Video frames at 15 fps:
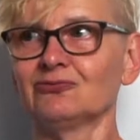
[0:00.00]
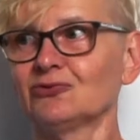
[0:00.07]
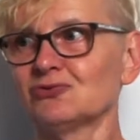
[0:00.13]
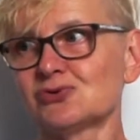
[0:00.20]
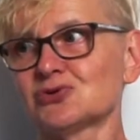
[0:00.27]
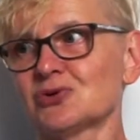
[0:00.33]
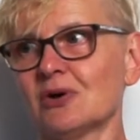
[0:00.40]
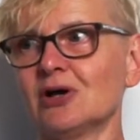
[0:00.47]

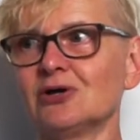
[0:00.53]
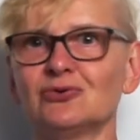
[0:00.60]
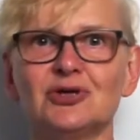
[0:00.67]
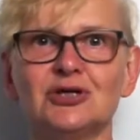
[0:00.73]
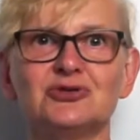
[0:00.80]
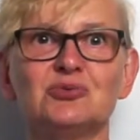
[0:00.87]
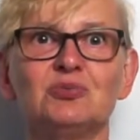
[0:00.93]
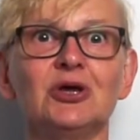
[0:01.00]
course, I don't
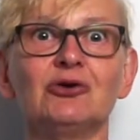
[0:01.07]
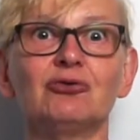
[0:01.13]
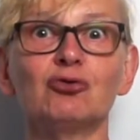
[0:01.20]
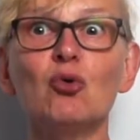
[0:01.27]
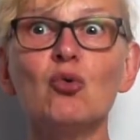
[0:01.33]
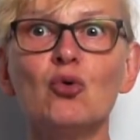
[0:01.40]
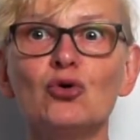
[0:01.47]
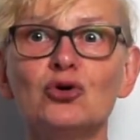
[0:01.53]
need to be
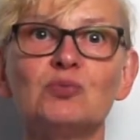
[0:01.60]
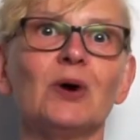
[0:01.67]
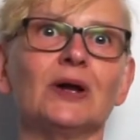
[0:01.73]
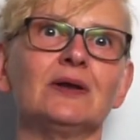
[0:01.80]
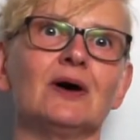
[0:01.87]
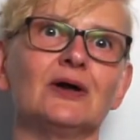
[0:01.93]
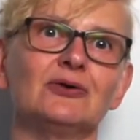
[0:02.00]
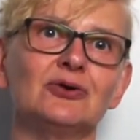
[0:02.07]
rude, but
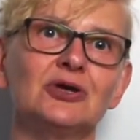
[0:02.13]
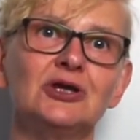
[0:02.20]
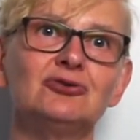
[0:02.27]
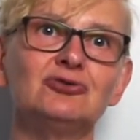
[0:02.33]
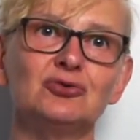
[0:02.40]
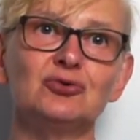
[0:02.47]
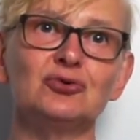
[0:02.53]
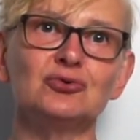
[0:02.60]
I don't need
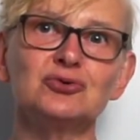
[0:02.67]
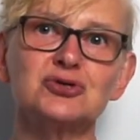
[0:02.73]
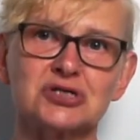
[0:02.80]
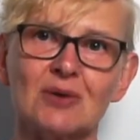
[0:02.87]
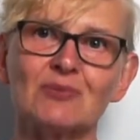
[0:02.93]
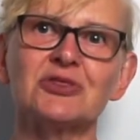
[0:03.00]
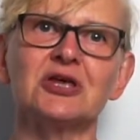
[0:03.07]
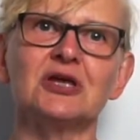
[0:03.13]
to do
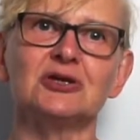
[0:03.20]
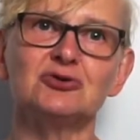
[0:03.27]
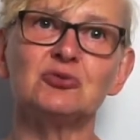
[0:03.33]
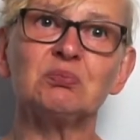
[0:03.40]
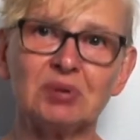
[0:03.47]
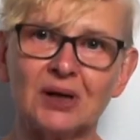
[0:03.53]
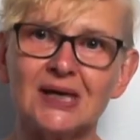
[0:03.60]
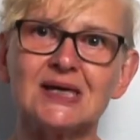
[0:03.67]
something to
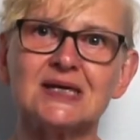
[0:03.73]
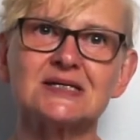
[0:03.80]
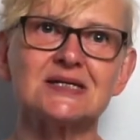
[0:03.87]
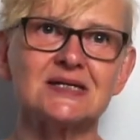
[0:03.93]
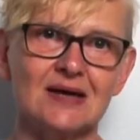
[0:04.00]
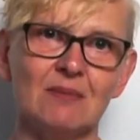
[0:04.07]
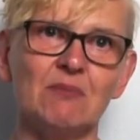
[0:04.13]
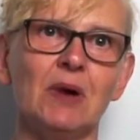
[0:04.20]
please
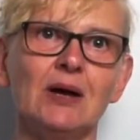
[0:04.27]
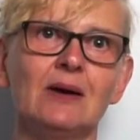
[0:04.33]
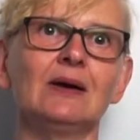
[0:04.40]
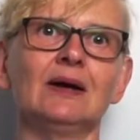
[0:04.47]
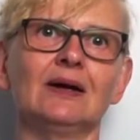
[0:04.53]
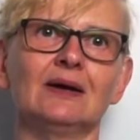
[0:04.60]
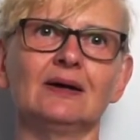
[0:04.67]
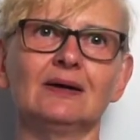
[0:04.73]
them,
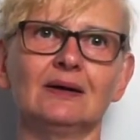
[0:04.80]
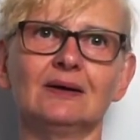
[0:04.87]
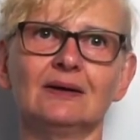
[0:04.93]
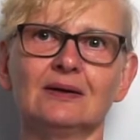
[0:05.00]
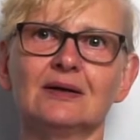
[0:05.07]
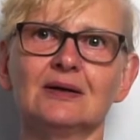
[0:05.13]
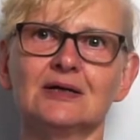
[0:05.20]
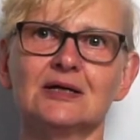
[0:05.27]

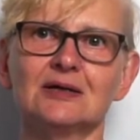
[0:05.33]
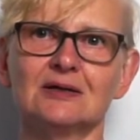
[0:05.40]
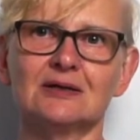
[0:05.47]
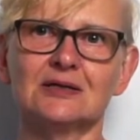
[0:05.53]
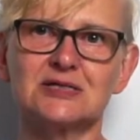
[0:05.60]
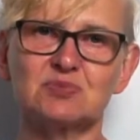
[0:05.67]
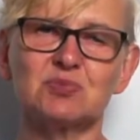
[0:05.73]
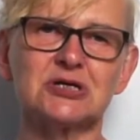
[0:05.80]

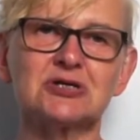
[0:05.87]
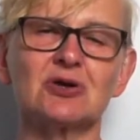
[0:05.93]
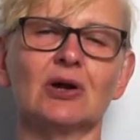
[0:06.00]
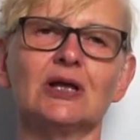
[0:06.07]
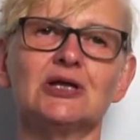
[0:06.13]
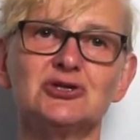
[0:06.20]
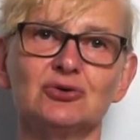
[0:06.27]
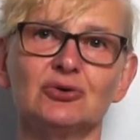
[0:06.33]
especially
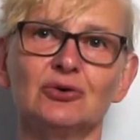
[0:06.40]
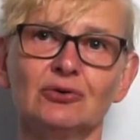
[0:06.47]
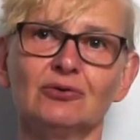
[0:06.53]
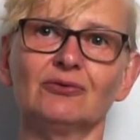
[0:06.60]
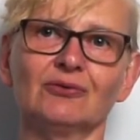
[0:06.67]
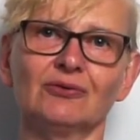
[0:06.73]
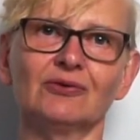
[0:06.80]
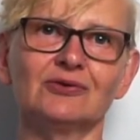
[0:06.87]
to
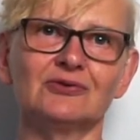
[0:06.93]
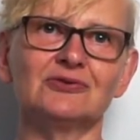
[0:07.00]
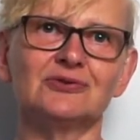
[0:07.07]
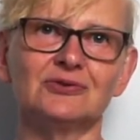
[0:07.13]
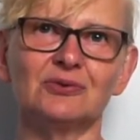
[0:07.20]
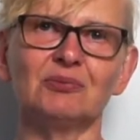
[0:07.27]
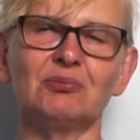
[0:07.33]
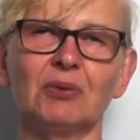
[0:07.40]

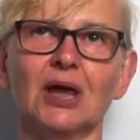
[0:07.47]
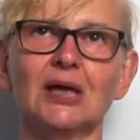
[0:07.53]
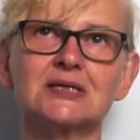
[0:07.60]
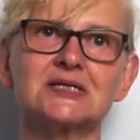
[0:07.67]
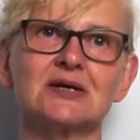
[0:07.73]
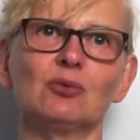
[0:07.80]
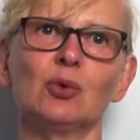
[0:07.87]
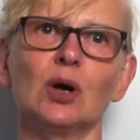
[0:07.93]
make
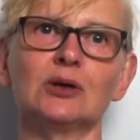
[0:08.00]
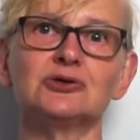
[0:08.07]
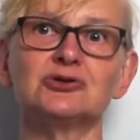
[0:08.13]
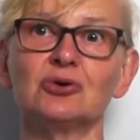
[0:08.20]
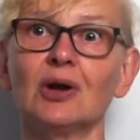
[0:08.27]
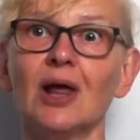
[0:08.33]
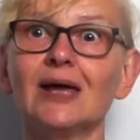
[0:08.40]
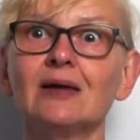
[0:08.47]
someone to
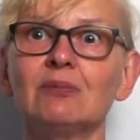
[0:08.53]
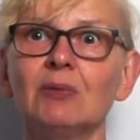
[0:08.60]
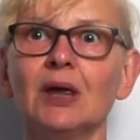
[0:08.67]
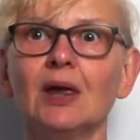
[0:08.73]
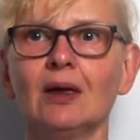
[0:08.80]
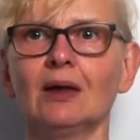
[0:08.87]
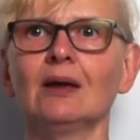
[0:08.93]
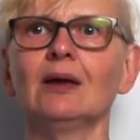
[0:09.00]
like me.